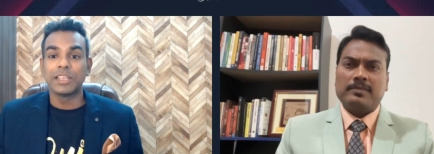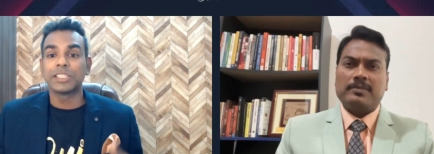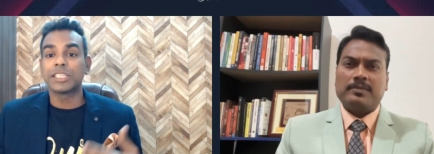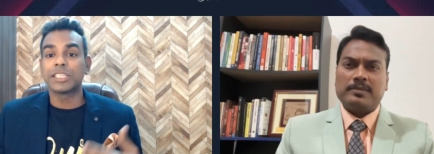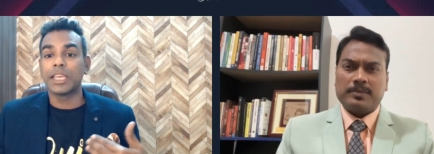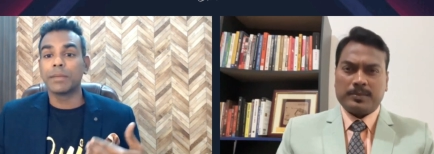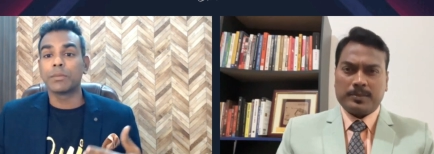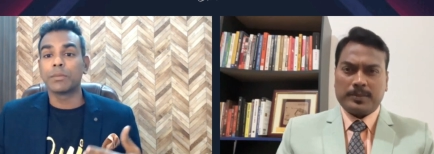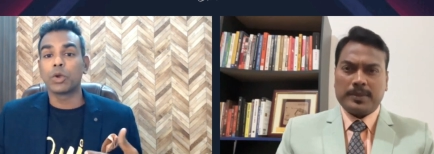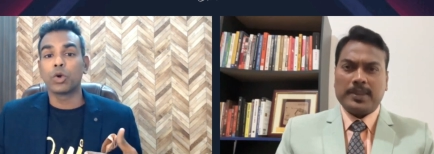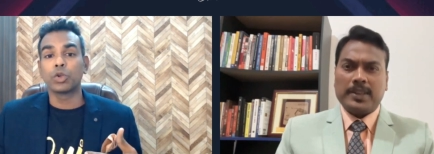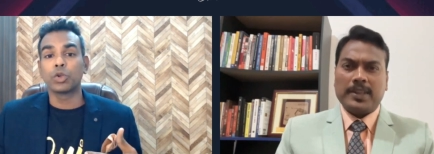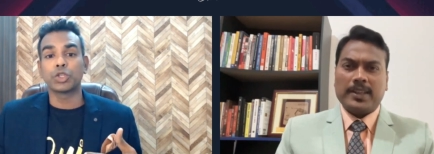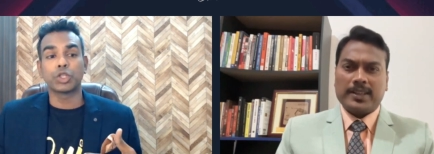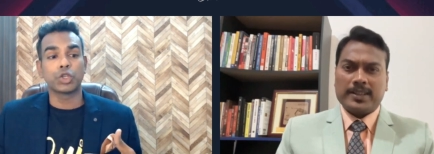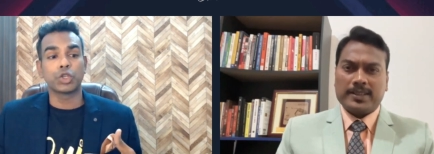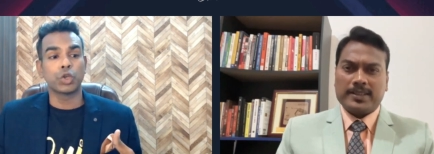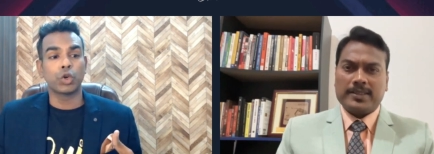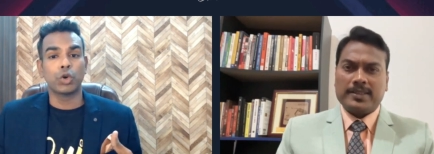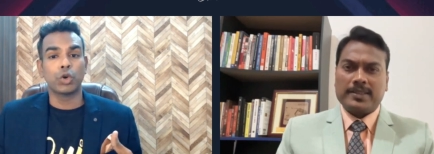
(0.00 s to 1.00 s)
Speaker 1: Same
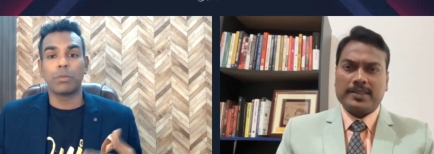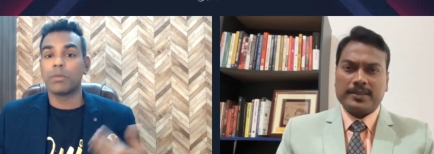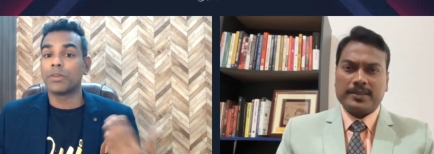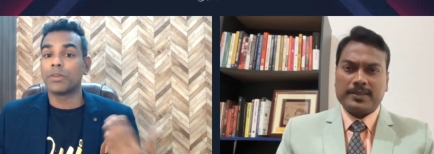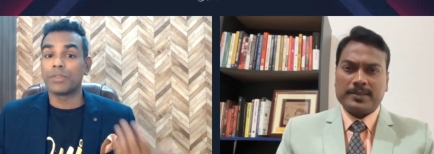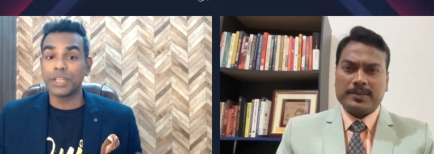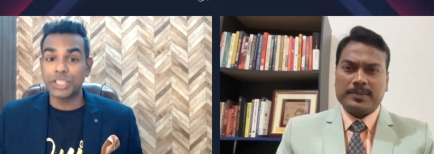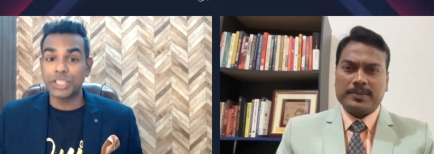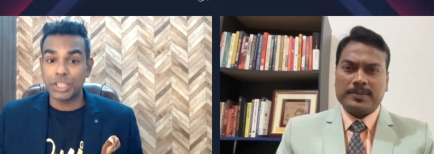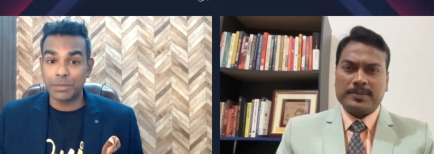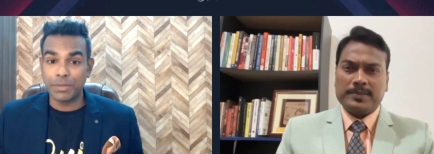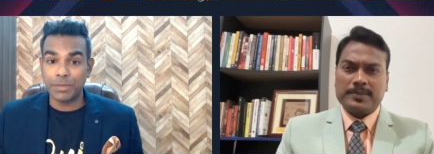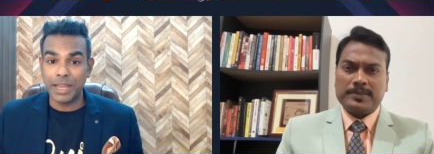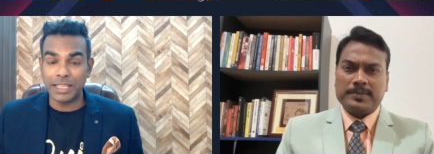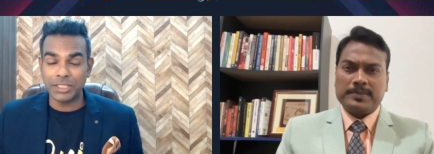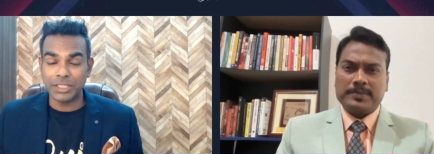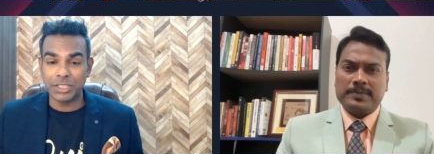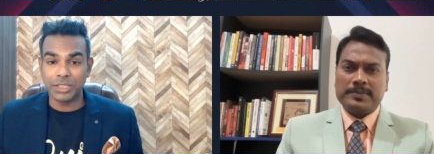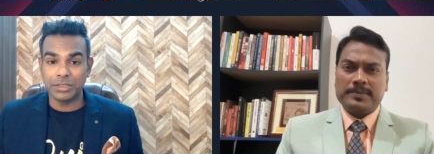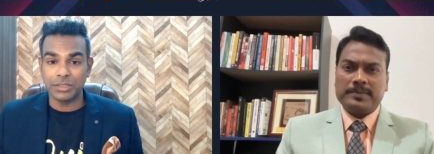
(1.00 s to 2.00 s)
goes to Richard
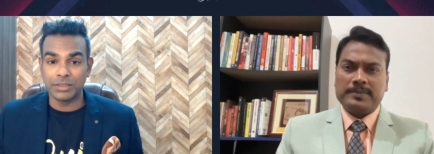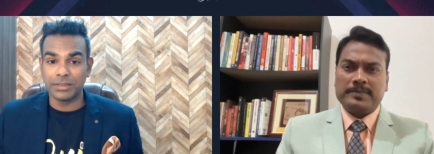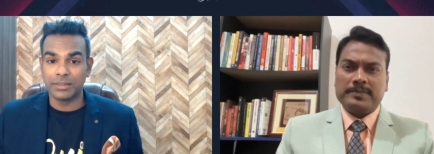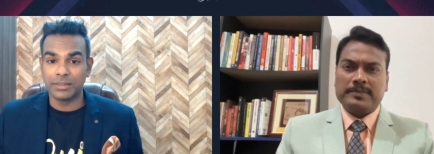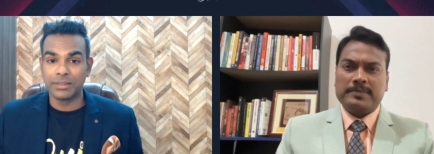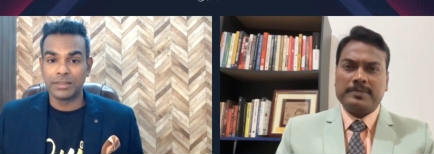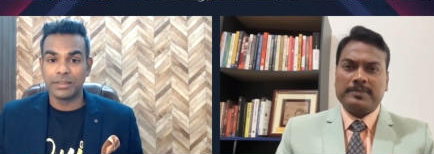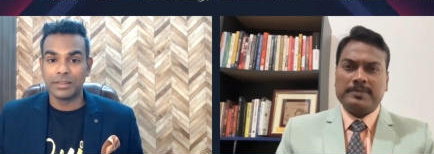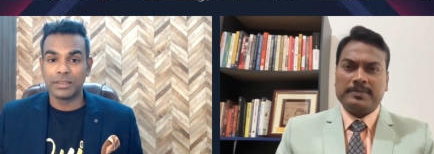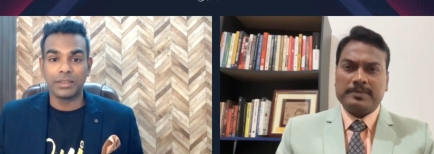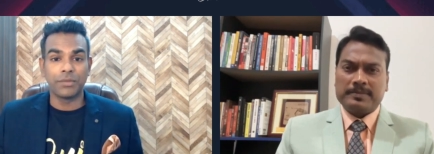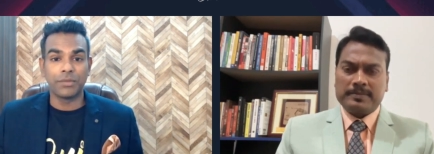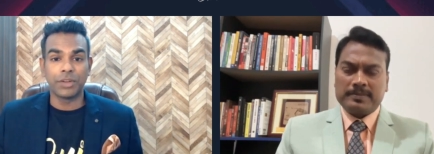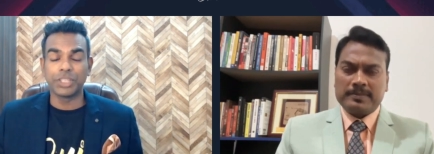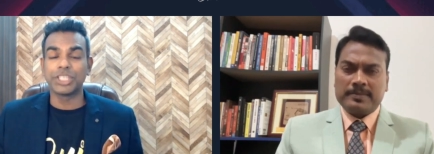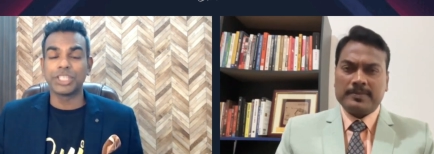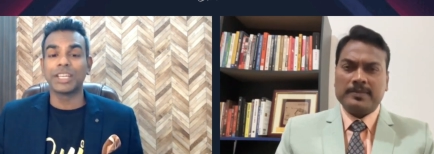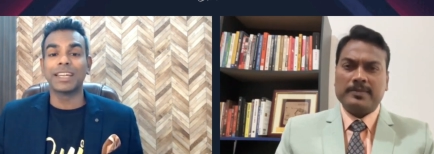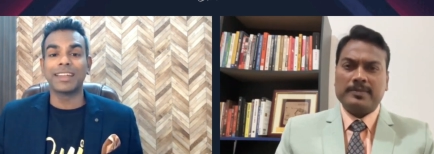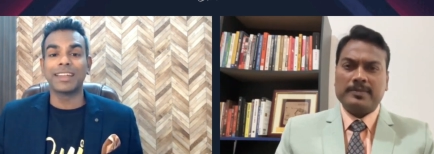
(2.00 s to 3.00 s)
Branson, the
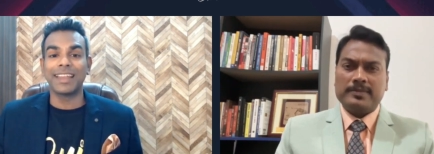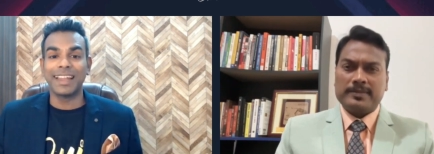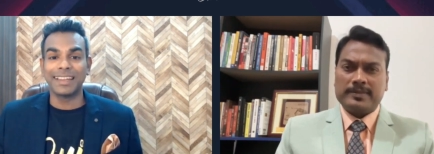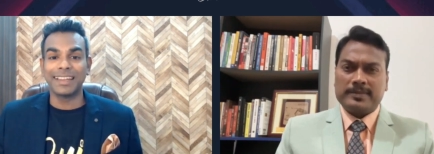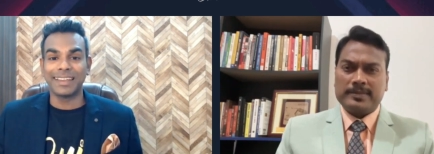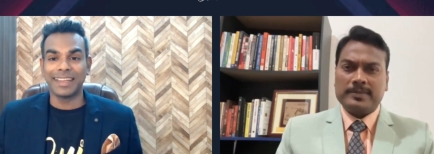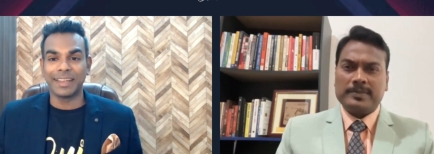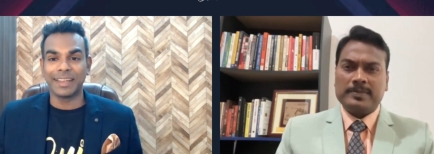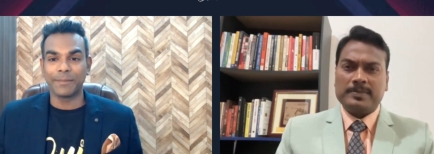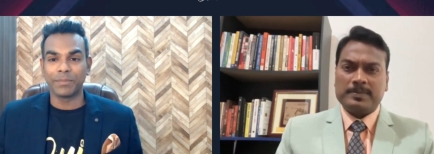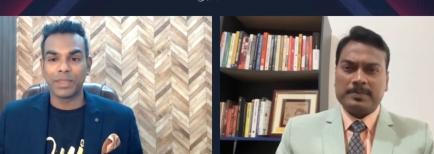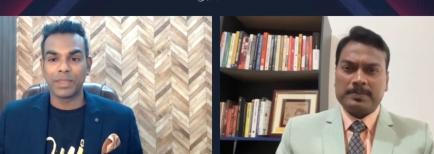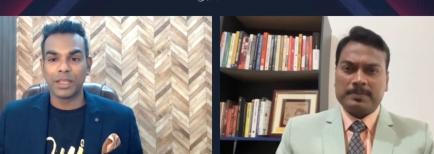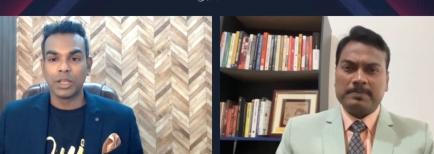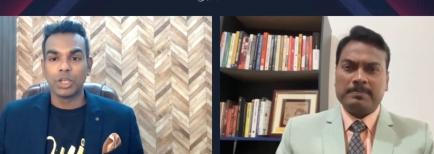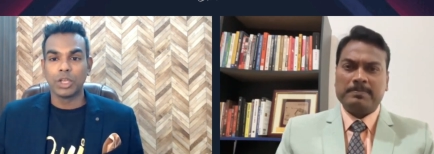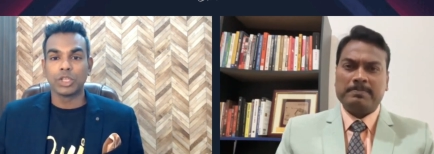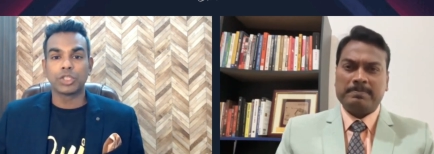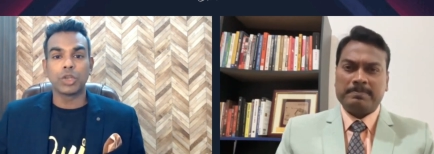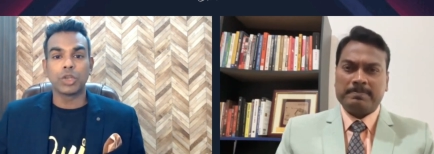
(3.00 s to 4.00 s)
Virgin Atlantic.
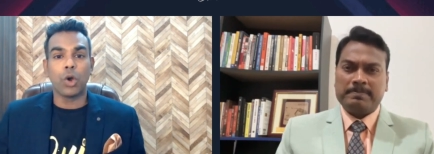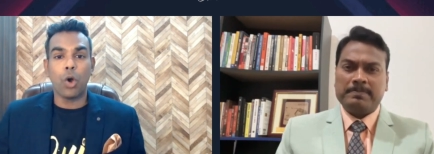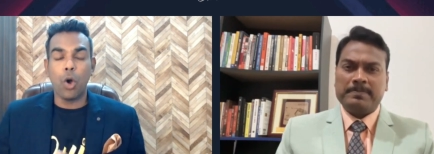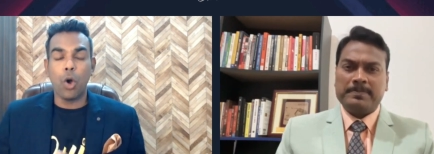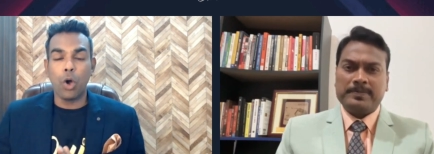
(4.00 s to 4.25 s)
So